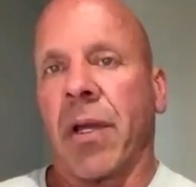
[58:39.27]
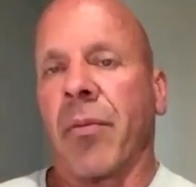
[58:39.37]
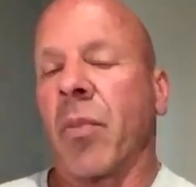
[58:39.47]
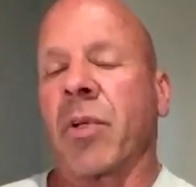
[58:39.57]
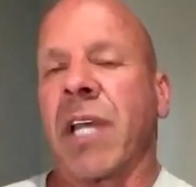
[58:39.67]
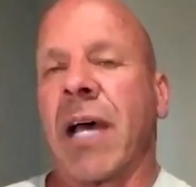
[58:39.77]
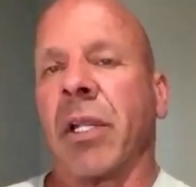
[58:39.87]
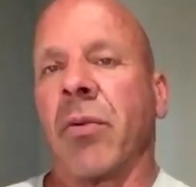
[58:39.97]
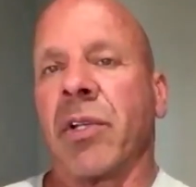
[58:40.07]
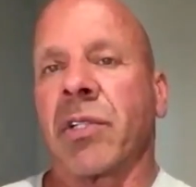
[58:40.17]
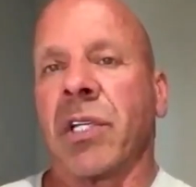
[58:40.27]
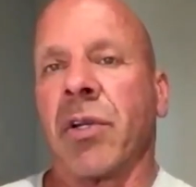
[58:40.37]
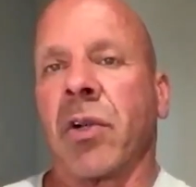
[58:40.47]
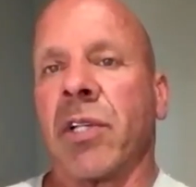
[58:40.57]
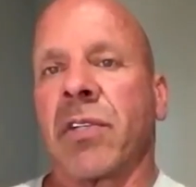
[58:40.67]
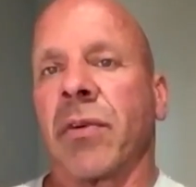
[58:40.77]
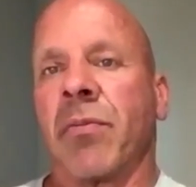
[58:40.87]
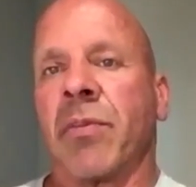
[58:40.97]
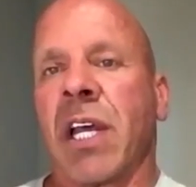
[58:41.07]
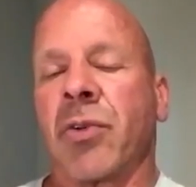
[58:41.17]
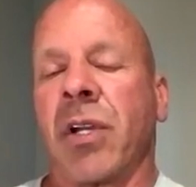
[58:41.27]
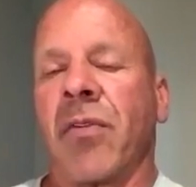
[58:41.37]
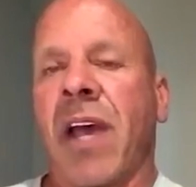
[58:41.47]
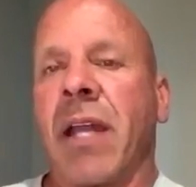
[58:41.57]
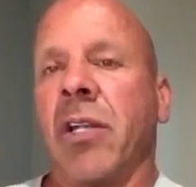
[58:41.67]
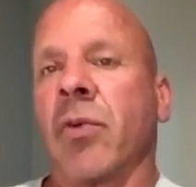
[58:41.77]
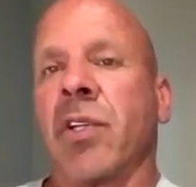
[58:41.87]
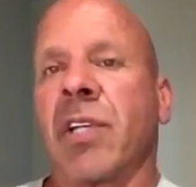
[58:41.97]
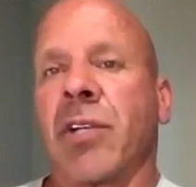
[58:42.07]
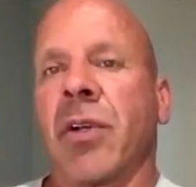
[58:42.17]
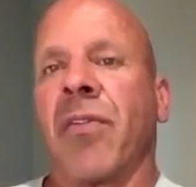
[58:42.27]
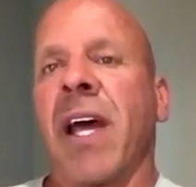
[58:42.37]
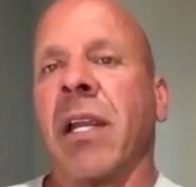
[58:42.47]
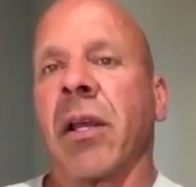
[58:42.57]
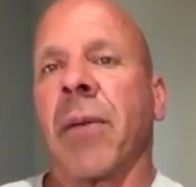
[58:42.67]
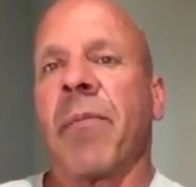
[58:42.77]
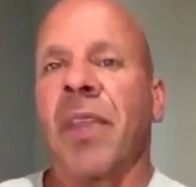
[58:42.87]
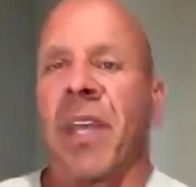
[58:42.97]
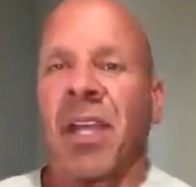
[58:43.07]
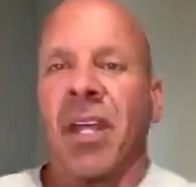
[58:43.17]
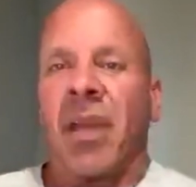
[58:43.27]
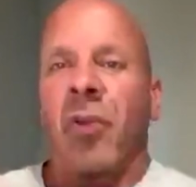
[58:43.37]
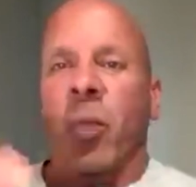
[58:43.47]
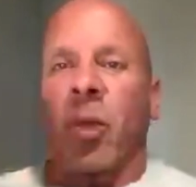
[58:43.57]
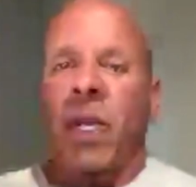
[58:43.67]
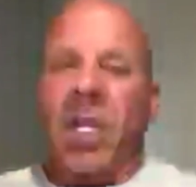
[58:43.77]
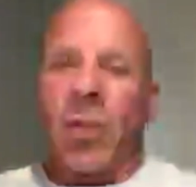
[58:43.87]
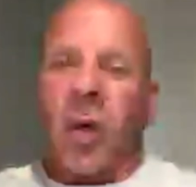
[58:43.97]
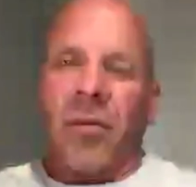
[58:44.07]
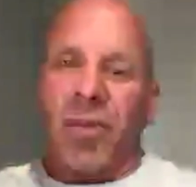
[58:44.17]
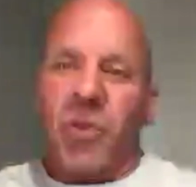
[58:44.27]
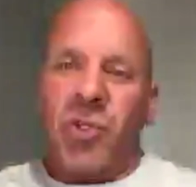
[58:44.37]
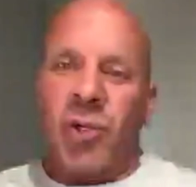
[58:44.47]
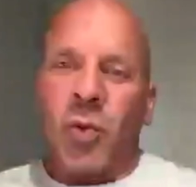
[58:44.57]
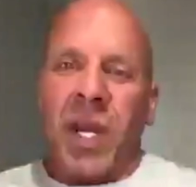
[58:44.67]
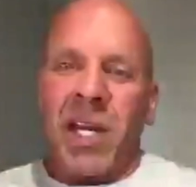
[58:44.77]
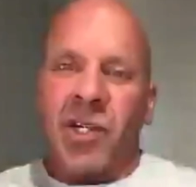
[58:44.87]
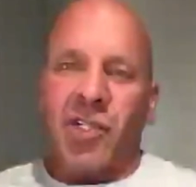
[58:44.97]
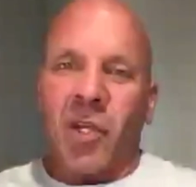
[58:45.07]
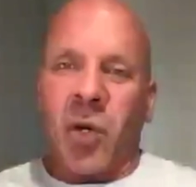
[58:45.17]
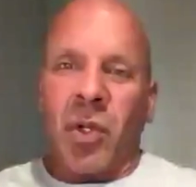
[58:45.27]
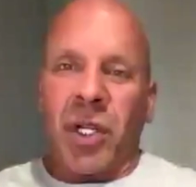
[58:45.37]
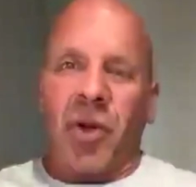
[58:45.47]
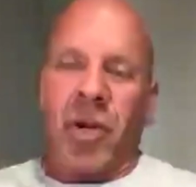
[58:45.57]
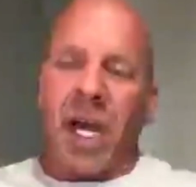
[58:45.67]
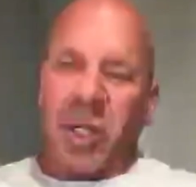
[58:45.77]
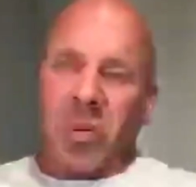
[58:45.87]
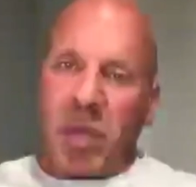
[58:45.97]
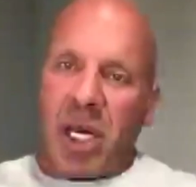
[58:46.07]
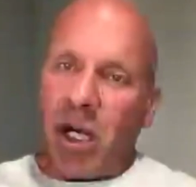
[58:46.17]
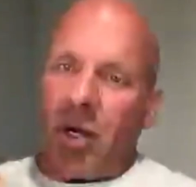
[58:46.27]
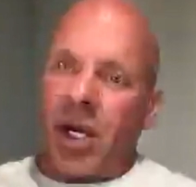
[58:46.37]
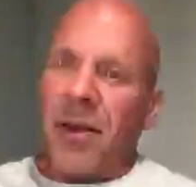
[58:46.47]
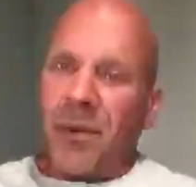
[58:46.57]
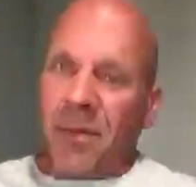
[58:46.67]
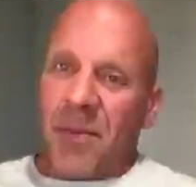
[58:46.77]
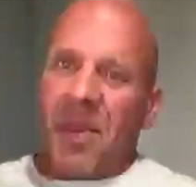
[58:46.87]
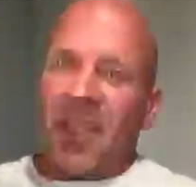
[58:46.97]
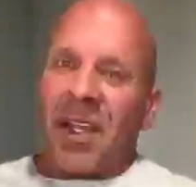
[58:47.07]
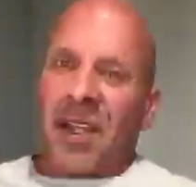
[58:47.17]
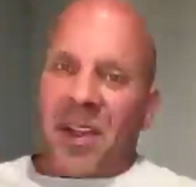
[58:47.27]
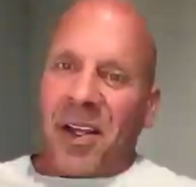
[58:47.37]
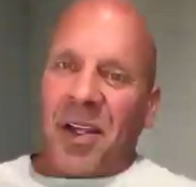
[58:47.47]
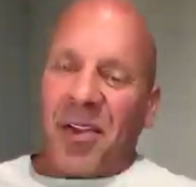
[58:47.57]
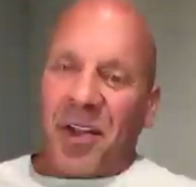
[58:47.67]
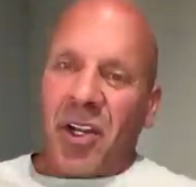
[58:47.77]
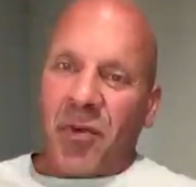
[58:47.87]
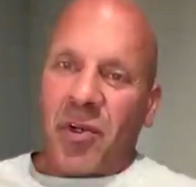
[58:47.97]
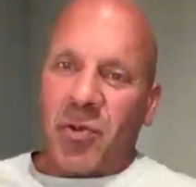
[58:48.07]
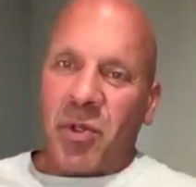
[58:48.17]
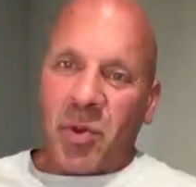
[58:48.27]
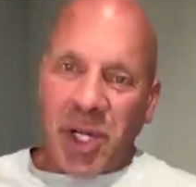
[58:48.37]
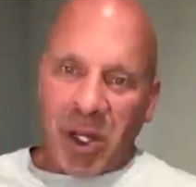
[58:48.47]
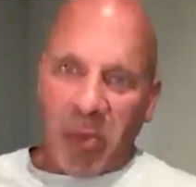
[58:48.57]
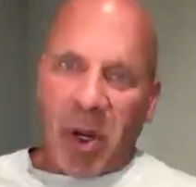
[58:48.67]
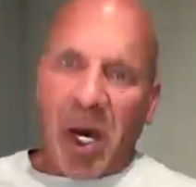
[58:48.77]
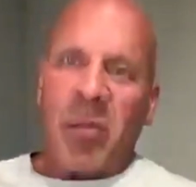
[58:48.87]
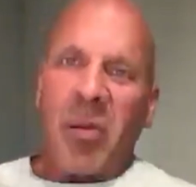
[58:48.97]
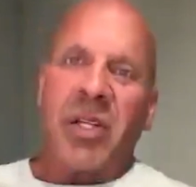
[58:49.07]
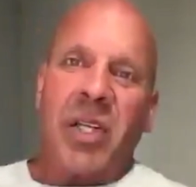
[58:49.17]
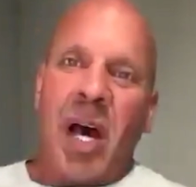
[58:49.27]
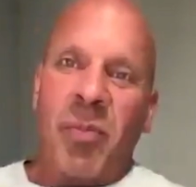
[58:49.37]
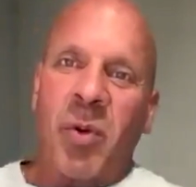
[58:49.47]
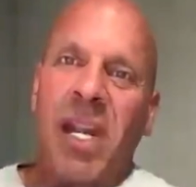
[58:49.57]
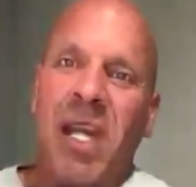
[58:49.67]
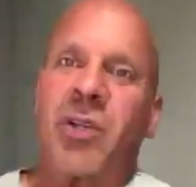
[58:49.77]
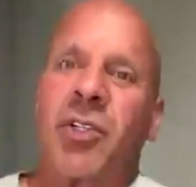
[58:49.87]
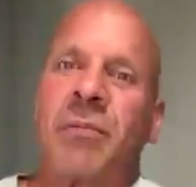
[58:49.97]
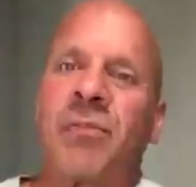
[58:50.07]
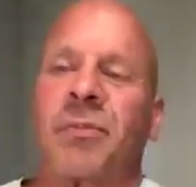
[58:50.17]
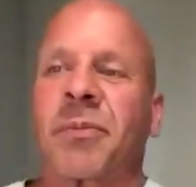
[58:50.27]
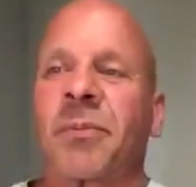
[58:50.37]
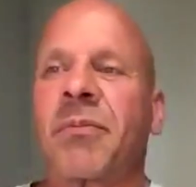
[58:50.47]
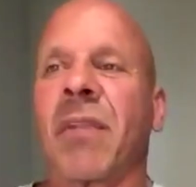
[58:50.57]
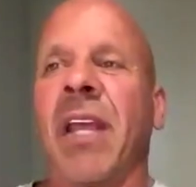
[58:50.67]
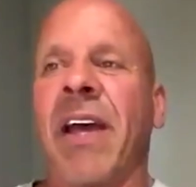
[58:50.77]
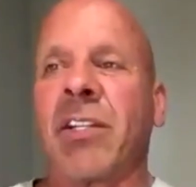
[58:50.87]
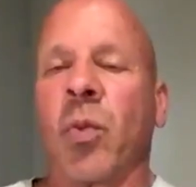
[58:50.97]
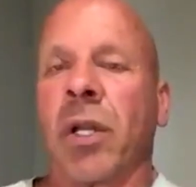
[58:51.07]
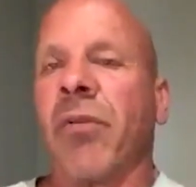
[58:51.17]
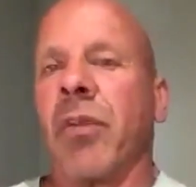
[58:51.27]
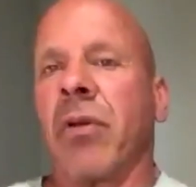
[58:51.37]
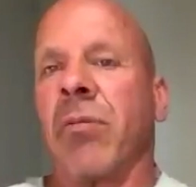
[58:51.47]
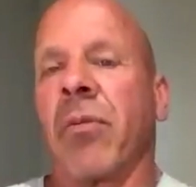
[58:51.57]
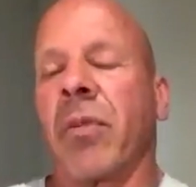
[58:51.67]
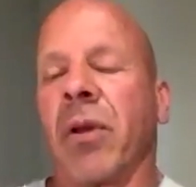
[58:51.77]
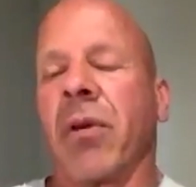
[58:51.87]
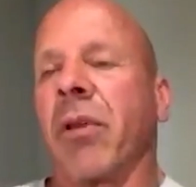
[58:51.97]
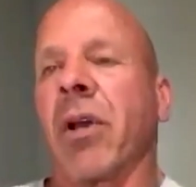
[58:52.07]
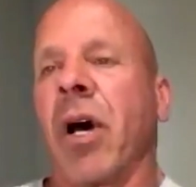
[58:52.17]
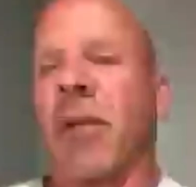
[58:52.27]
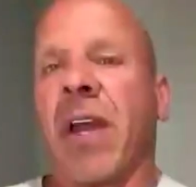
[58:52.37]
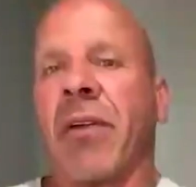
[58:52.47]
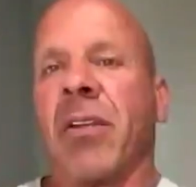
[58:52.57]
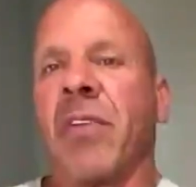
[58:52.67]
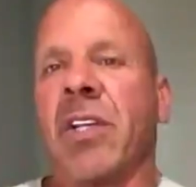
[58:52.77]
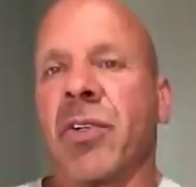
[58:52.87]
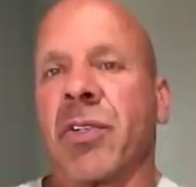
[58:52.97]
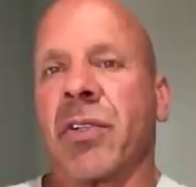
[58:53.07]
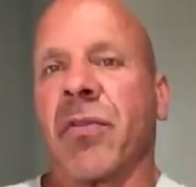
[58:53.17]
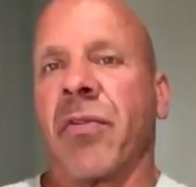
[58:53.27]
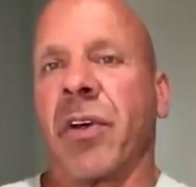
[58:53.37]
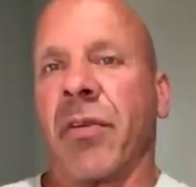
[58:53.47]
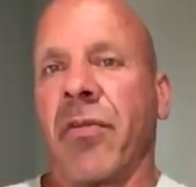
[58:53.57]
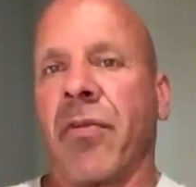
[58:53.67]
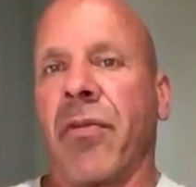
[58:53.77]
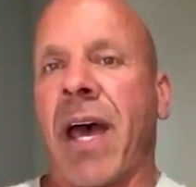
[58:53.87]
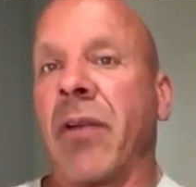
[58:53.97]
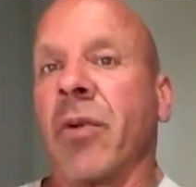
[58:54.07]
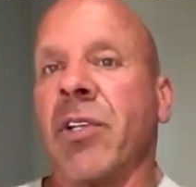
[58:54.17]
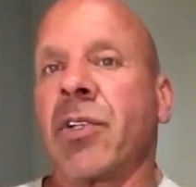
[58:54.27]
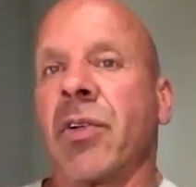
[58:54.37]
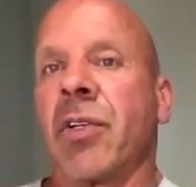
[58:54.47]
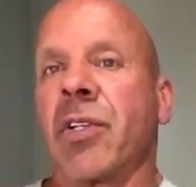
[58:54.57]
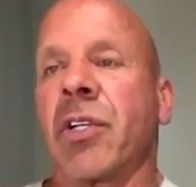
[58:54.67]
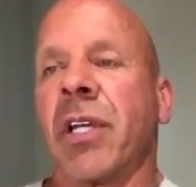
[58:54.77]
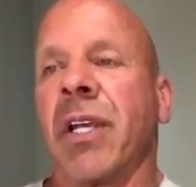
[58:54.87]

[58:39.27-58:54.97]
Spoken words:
mortality risk increase from increased saturated fat income, they're working in one of those two ranges only, and they're not comparing the difference between the bottom and the top range. And that's one of the confounding features of that research.